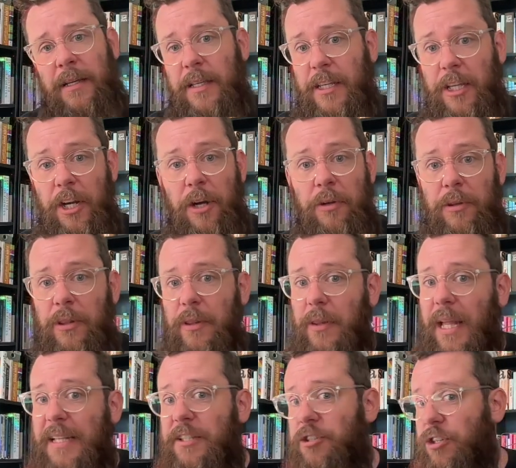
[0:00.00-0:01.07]

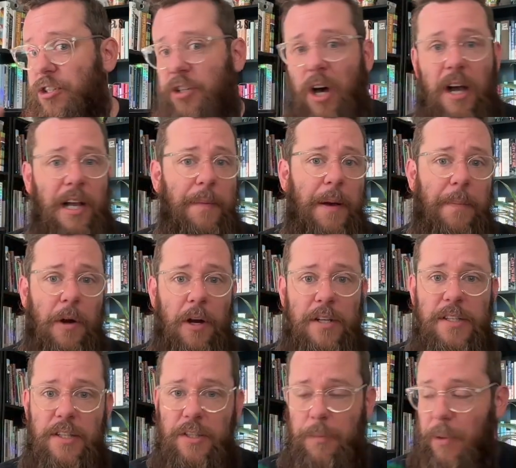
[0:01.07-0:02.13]
let's just talk about
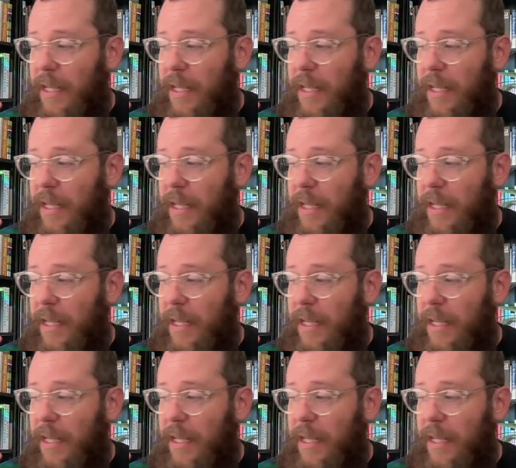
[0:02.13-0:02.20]
Marxism.